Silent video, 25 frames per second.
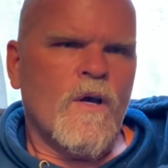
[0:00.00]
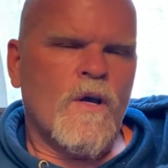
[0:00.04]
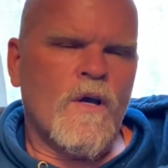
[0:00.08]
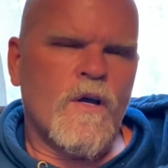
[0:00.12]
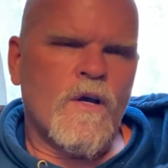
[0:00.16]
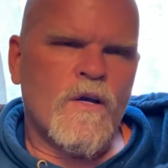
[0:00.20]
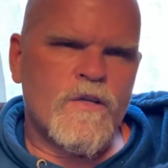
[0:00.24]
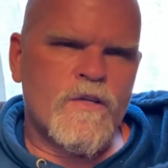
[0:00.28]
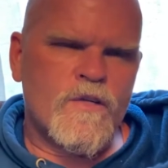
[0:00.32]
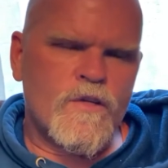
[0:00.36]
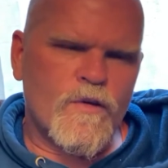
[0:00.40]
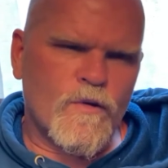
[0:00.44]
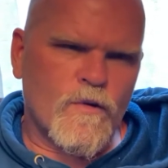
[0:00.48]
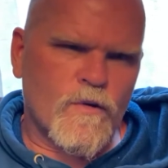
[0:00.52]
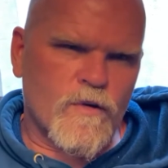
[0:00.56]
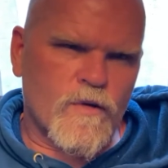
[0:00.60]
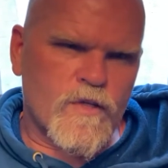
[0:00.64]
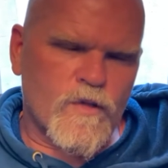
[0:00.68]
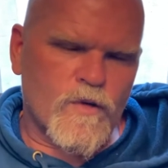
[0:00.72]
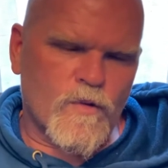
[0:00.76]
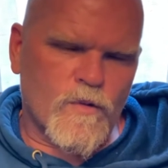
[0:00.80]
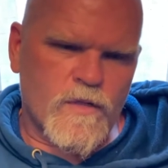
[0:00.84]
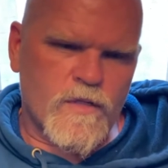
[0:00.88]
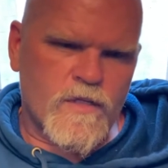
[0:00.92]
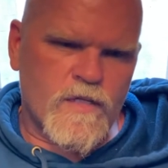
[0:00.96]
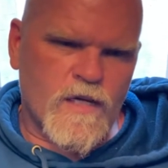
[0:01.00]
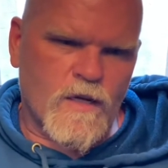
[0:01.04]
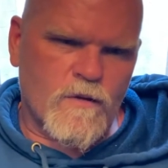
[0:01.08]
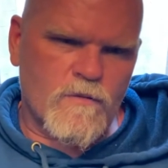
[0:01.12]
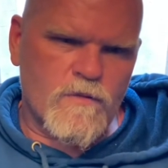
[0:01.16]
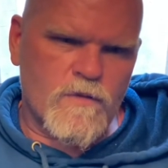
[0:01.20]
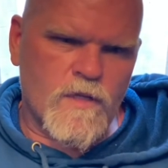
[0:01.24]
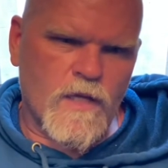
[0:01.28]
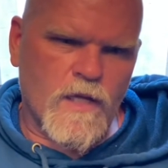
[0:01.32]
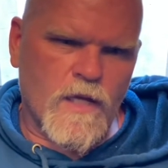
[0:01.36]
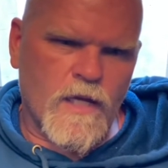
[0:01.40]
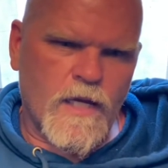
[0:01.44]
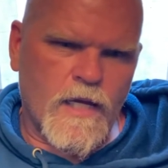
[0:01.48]
Sure. So it
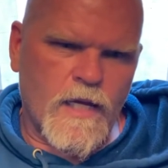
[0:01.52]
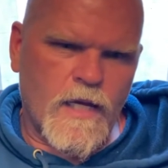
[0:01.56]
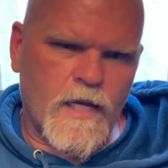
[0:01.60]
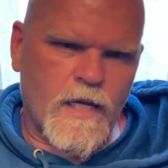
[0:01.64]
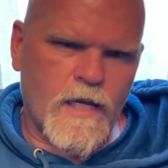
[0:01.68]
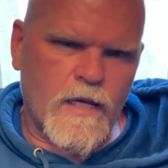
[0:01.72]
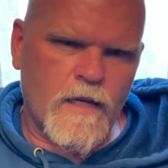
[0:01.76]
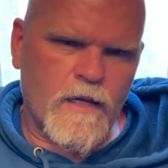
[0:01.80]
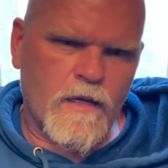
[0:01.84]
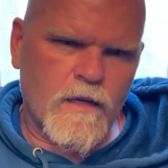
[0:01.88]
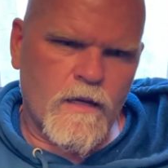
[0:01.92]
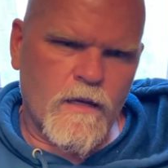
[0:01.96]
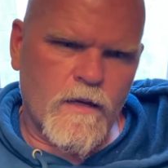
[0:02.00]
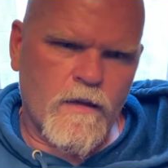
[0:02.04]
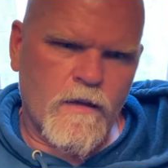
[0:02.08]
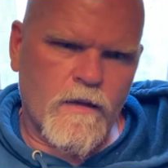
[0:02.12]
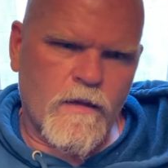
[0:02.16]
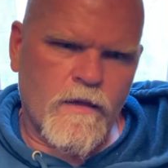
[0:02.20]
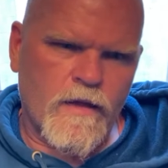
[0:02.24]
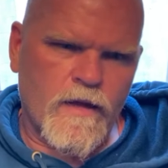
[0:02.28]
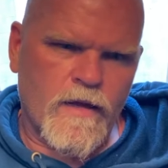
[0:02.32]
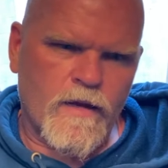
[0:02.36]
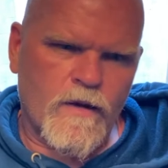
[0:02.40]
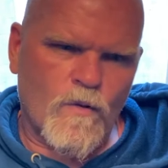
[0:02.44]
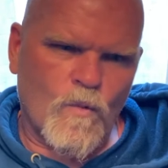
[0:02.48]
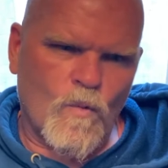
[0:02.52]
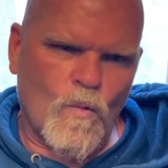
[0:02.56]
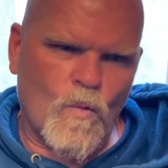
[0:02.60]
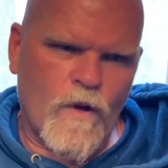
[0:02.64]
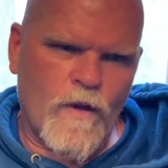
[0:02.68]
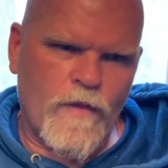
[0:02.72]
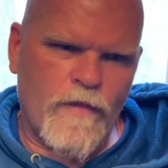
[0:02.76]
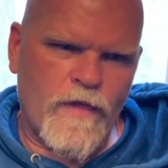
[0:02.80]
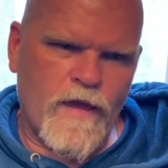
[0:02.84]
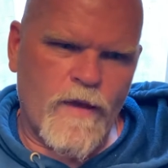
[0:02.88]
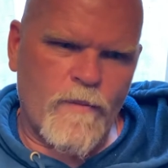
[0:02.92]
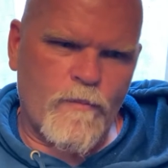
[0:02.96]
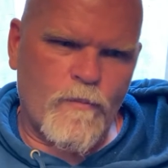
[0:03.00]
sounds like that
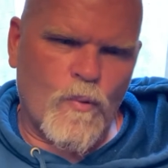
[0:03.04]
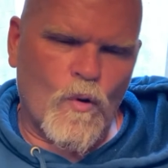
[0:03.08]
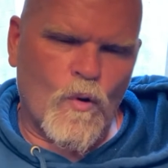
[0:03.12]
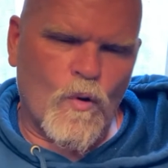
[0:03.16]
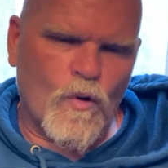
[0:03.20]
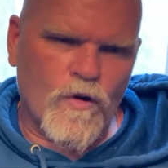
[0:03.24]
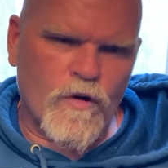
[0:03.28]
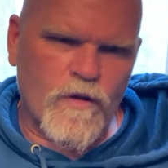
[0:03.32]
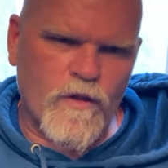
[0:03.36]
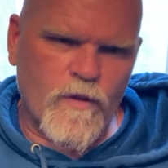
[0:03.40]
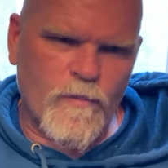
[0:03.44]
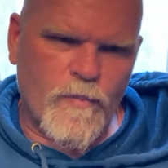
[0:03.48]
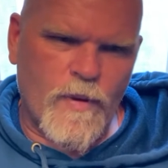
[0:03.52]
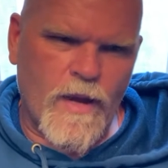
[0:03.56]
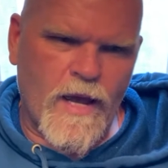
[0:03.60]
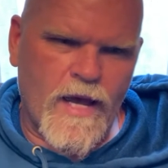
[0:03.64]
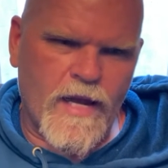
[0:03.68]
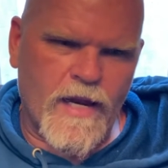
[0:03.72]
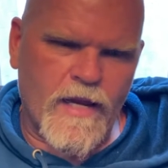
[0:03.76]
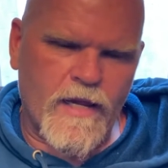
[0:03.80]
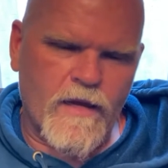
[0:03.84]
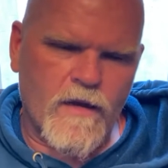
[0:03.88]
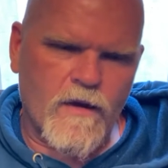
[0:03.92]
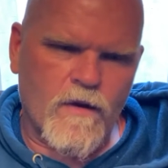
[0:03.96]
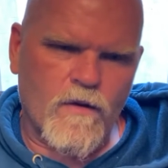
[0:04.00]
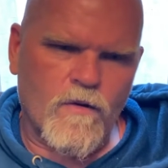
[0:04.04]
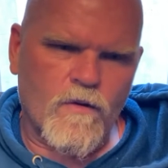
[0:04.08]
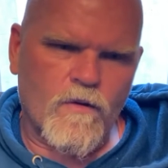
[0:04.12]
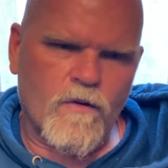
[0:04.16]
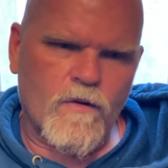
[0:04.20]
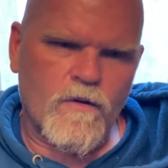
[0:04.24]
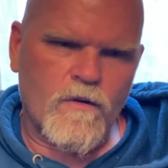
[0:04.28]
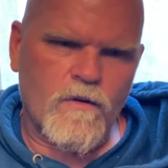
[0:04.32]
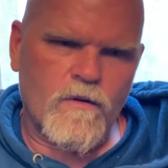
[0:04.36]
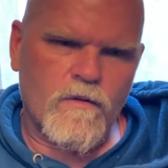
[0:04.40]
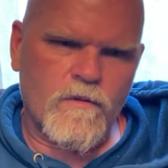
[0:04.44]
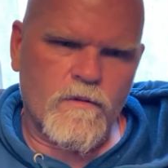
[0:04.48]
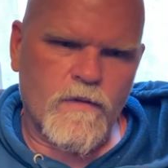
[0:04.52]
when they poured the patio
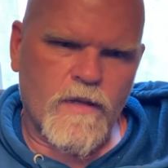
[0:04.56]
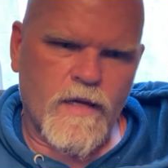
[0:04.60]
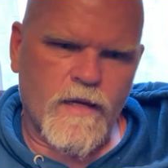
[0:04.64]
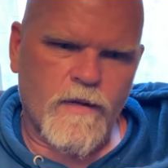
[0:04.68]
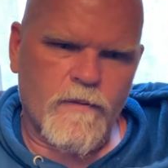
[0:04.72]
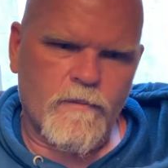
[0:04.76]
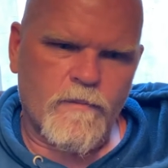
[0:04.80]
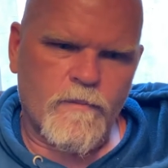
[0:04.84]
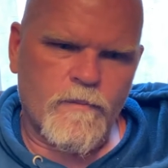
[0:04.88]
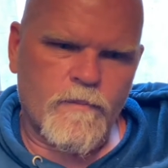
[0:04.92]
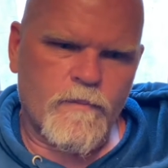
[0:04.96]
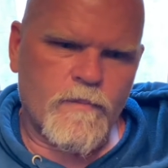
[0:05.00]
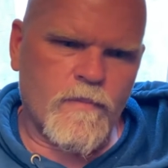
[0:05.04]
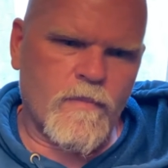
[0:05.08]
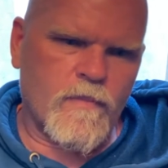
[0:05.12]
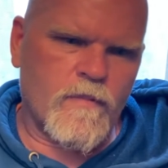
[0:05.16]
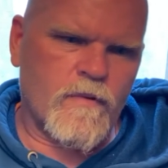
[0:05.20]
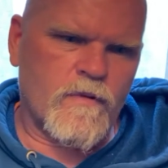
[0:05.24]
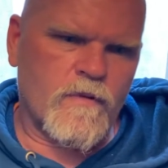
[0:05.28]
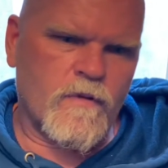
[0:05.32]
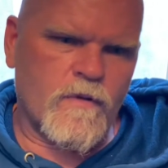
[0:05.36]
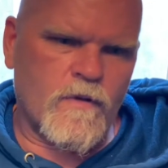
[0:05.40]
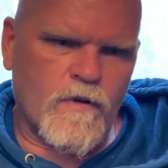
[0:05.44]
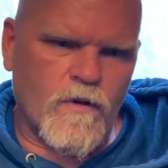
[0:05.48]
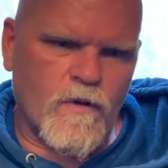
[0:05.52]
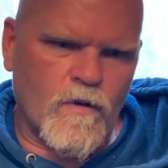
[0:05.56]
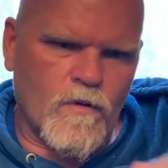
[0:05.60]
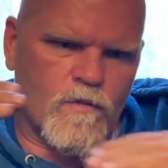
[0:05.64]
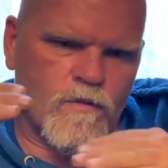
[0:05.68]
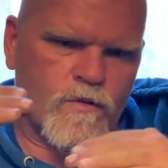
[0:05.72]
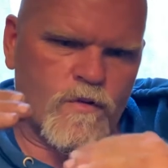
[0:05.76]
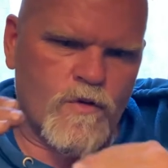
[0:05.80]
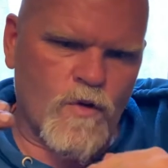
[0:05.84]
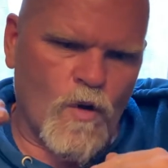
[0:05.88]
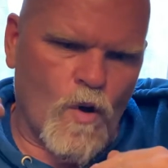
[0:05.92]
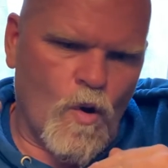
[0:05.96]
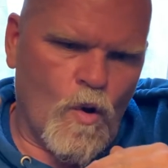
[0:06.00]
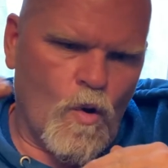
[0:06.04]
that
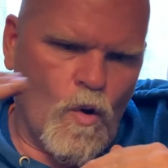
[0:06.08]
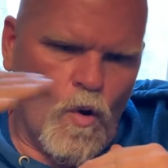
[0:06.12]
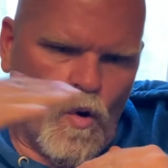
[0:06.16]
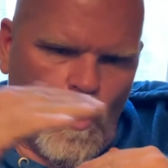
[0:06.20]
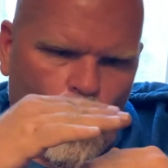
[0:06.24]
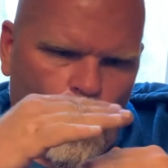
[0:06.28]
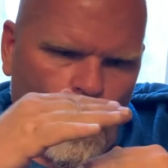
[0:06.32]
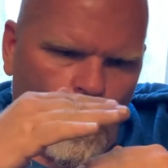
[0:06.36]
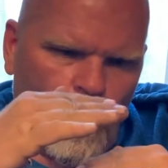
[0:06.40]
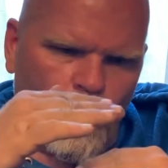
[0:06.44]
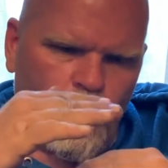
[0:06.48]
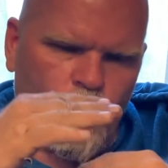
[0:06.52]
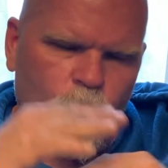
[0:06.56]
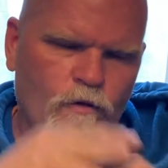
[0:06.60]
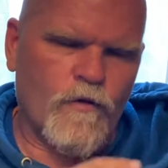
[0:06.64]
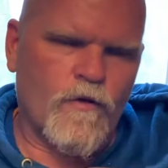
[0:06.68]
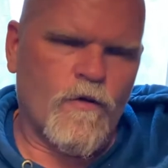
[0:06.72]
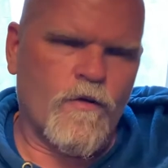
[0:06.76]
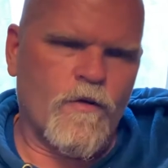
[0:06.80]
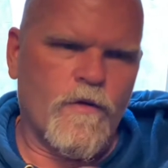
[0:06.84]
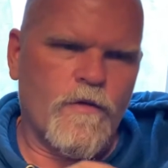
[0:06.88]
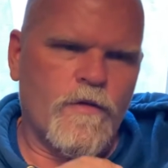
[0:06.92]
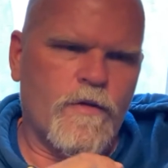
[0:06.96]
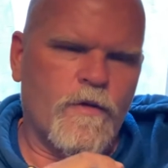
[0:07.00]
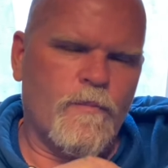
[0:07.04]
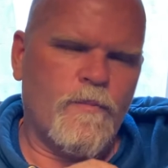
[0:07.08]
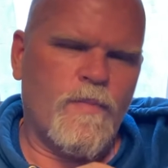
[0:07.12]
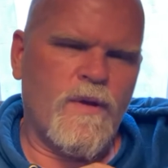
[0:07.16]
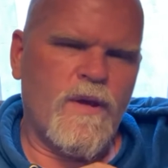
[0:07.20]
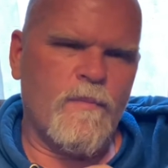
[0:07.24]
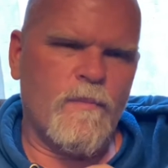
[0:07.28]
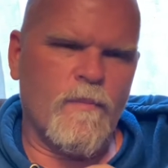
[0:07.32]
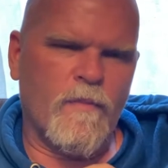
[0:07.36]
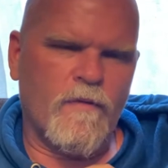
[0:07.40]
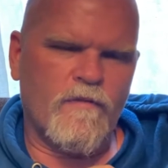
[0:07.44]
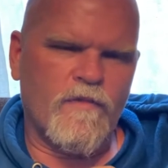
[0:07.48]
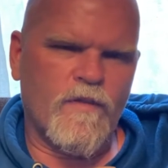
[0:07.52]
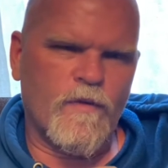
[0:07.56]
goes over the
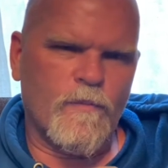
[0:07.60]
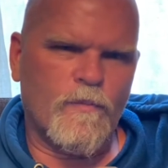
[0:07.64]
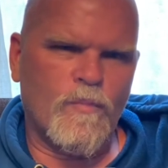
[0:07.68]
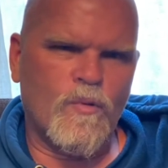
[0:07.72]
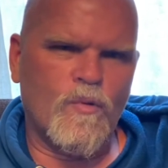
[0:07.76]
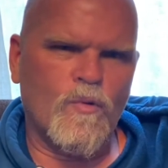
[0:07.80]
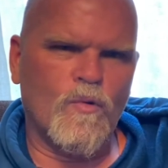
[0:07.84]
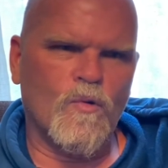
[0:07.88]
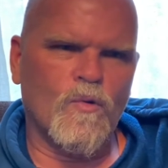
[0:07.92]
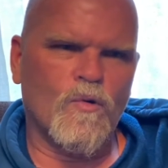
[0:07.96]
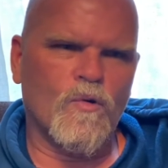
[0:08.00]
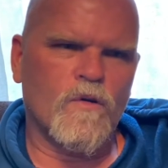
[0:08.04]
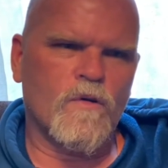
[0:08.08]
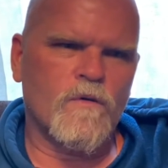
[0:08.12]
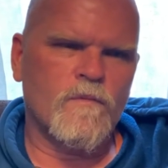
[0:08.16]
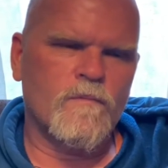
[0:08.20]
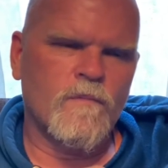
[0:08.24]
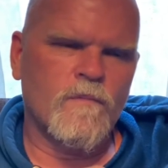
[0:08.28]
beam of the pool,